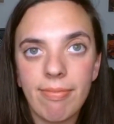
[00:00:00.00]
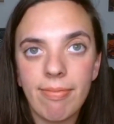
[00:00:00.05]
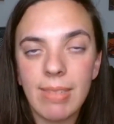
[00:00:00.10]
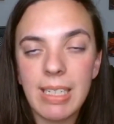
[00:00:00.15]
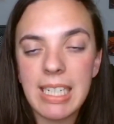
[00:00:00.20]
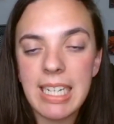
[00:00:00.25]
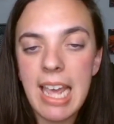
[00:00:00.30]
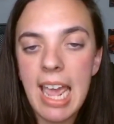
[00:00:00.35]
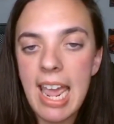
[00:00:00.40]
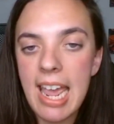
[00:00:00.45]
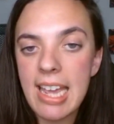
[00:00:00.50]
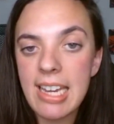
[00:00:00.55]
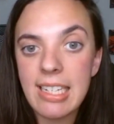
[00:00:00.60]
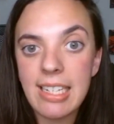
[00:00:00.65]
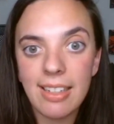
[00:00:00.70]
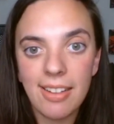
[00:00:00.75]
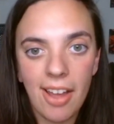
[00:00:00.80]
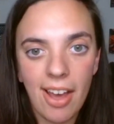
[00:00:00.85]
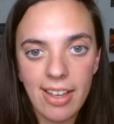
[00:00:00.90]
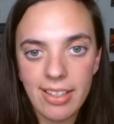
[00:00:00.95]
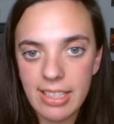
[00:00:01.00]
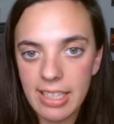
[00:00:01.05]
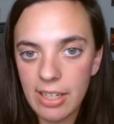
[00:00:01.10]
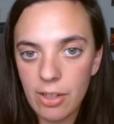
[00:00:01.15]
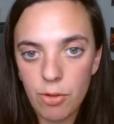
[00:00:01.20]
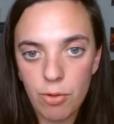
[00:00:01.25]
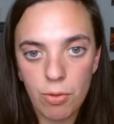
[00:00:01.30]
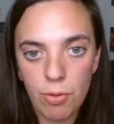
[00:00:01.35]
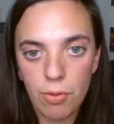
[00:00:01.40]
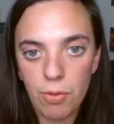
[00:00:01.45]
tantalizing
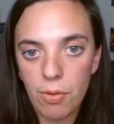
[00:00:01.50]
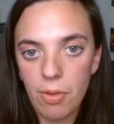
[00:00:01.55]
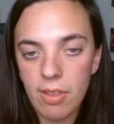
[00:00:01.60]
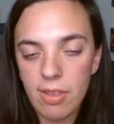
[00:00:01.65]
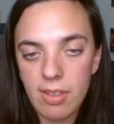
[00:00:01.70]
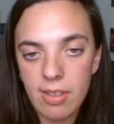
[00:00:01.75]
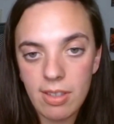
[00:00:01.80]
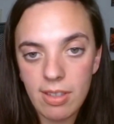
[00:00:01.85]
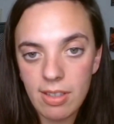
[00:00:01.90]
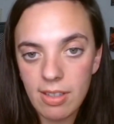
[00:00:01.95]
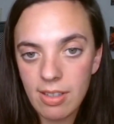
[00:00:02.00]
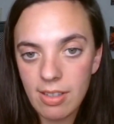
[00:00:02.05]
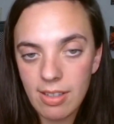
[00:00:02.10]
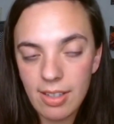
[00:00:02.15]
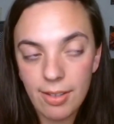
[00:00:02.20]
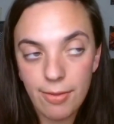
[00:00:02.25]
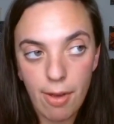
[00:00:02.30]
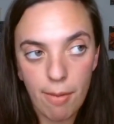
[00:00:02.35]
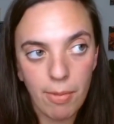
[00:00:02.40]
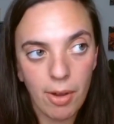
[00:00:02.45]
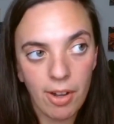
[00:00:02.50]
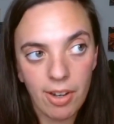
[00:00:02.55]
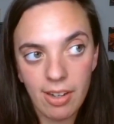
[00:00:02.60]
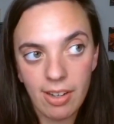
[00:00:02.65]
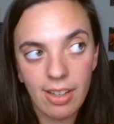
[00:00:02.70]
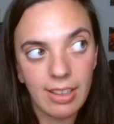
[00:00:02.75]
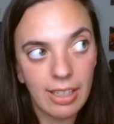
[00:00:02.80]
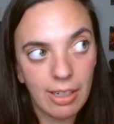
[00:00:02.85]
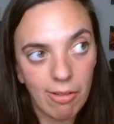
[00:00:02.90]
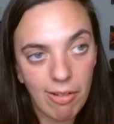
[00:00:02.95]
truths, if I'm going to
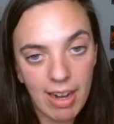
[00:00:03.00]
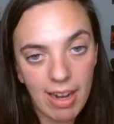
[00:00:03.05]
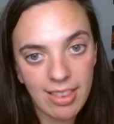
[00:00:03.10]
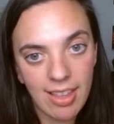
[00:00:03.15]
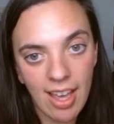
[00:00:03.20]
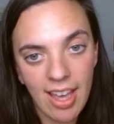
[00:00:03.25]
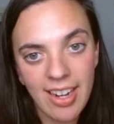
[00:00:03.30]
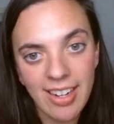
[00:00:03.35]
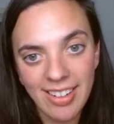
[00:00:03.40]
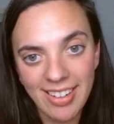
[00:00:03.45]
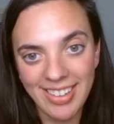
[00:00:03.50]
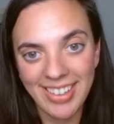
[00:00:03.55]
alliterate that,